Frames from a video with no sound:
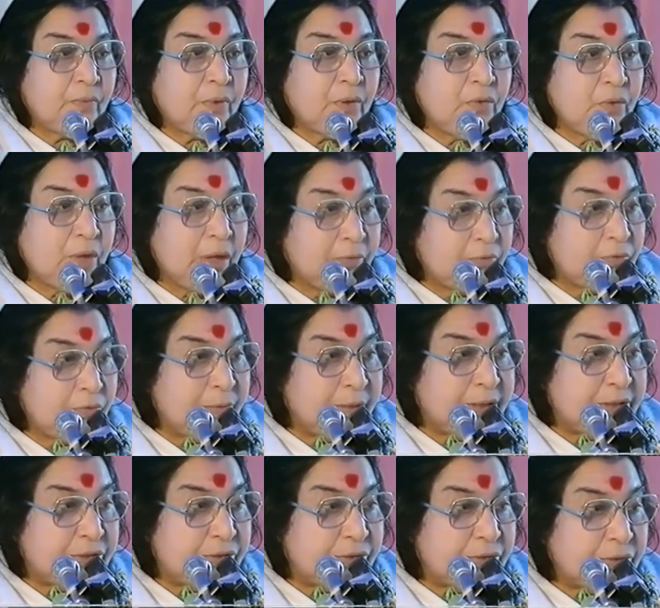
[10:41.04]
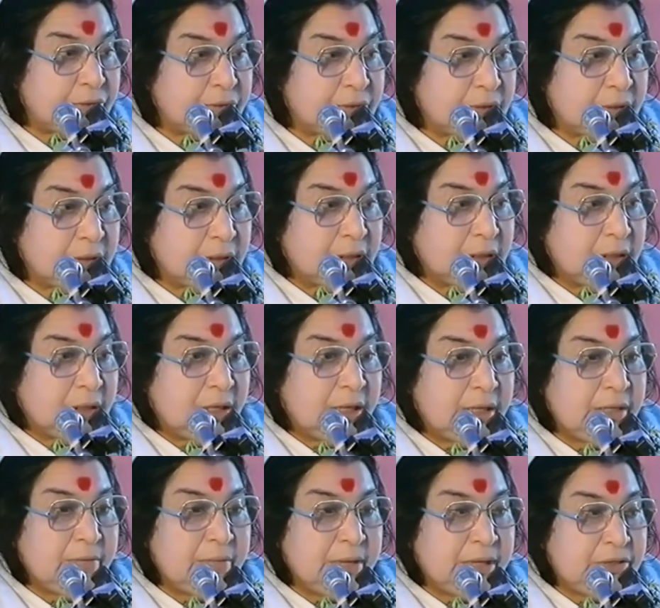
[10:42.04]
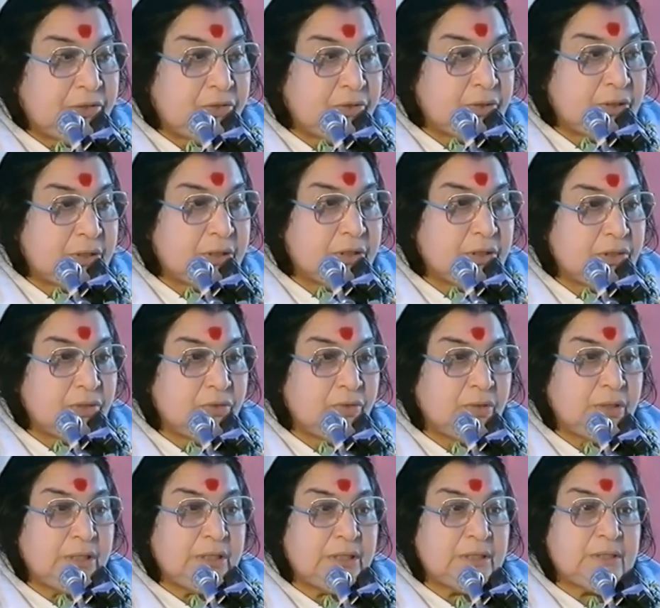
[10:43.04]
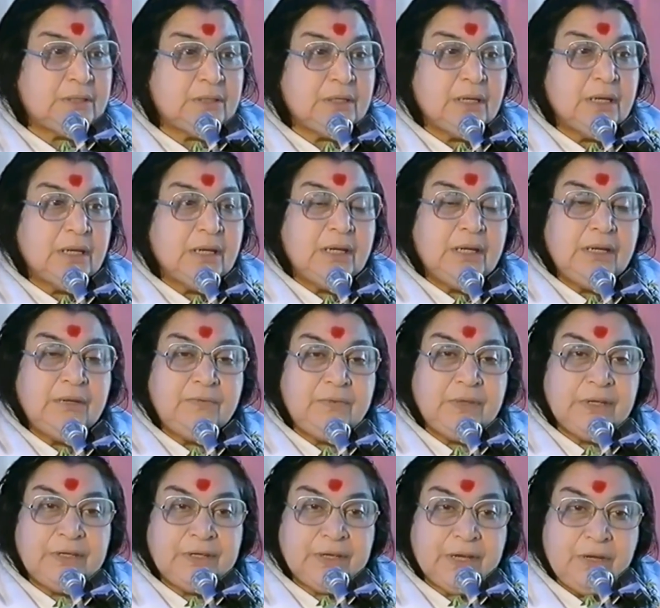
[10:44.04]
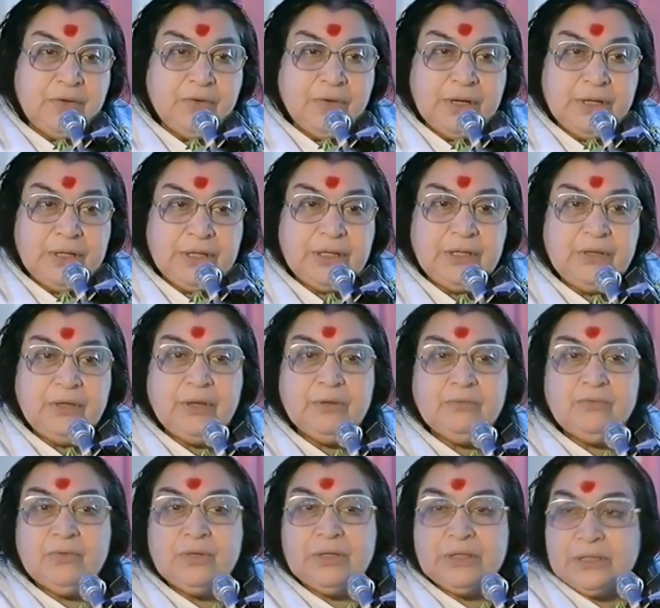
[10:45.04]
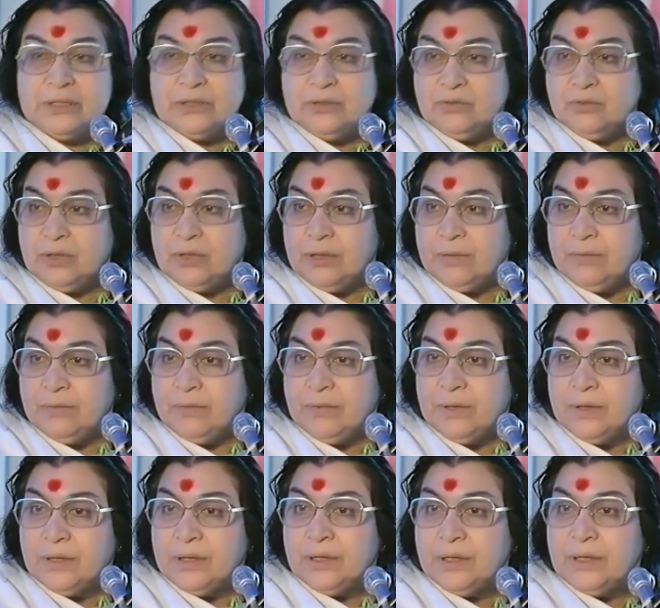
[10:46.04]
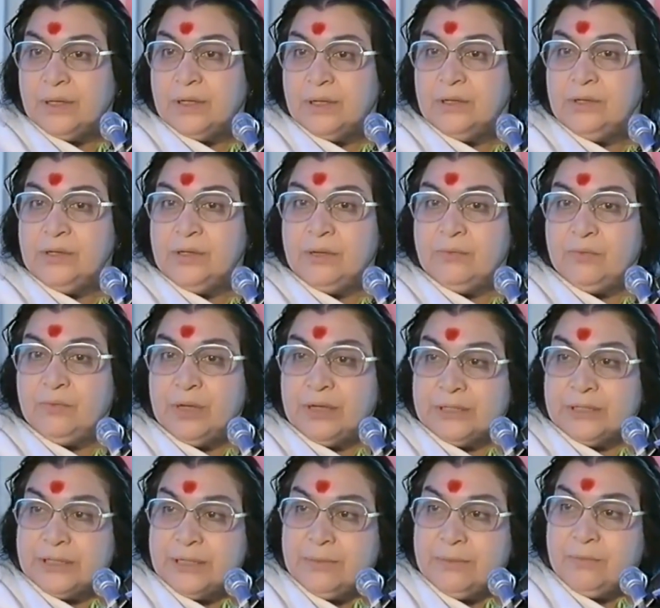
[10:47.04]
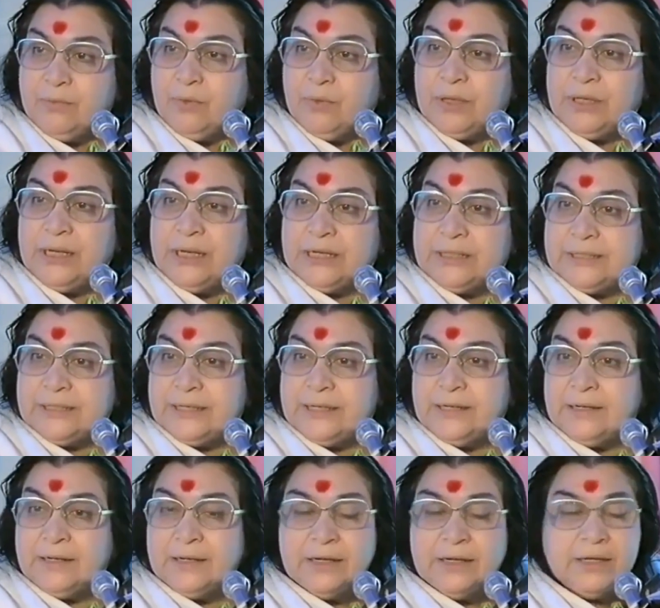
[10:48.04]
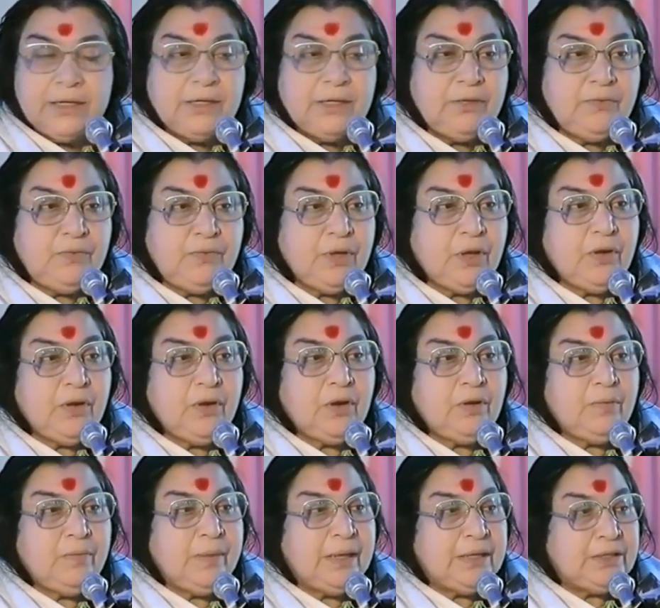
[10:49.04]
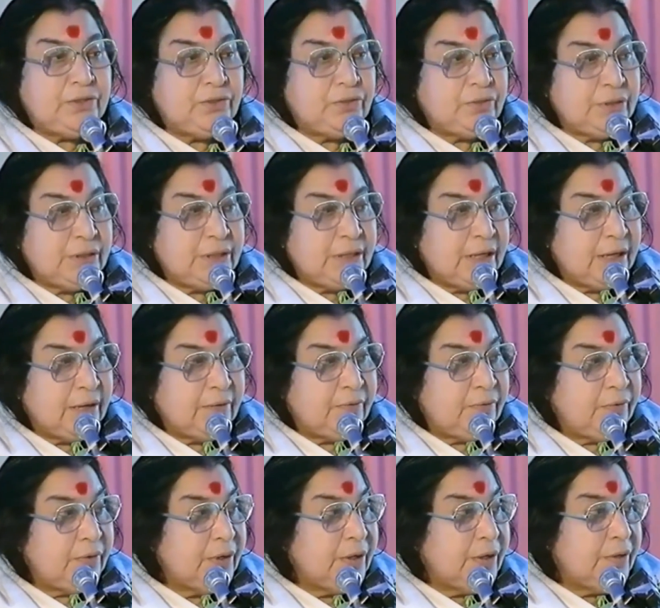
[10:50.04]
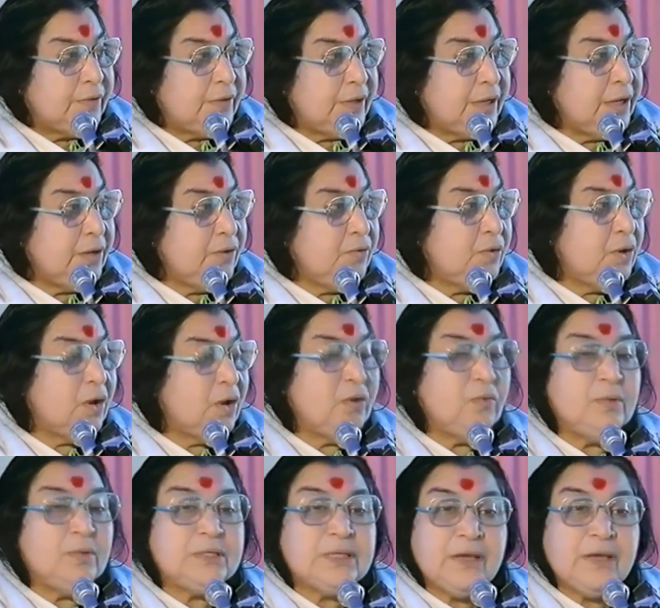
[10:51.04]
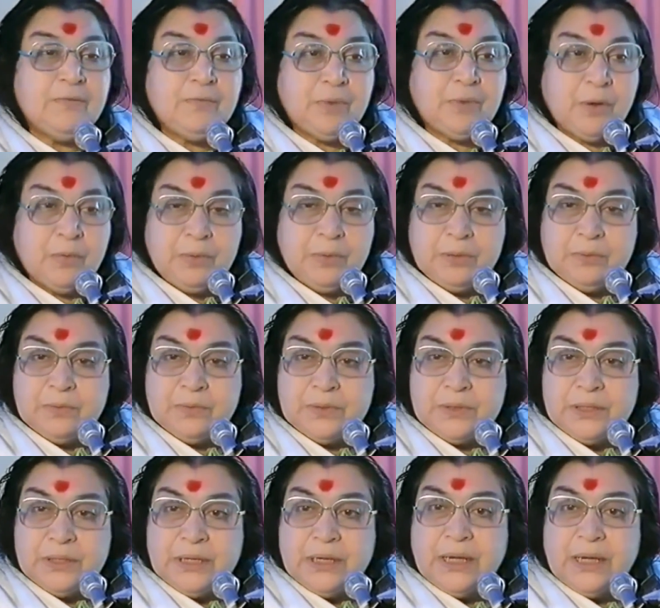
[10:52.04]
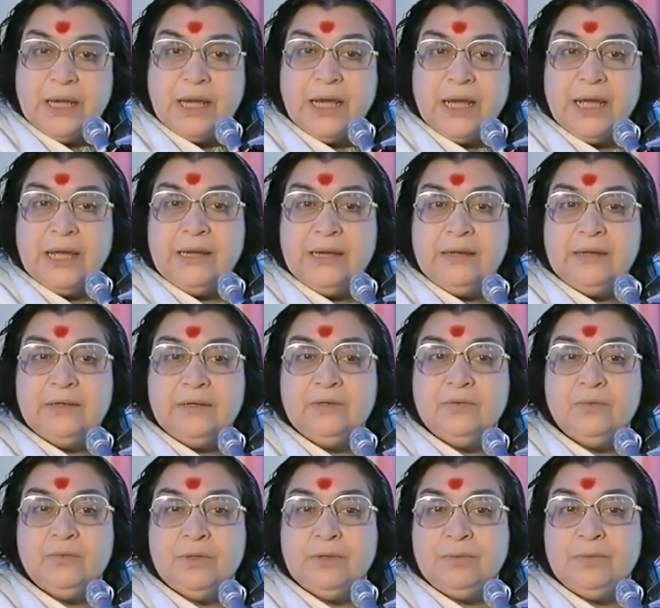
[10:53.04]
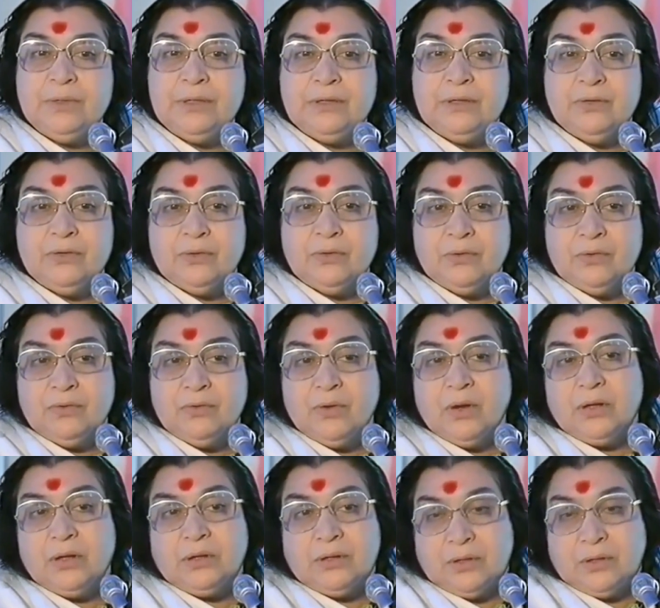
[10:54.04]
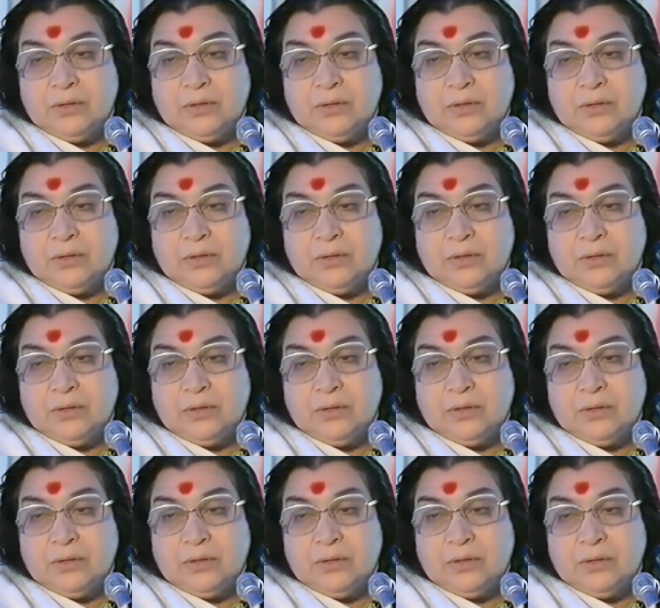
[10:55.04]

You have to mature. And the matured Sahaja Yogis, if they tell you anything, you have to listen to them. You have to accept what they are saying. If you are not matured enough, then you will always have problems. And you will be not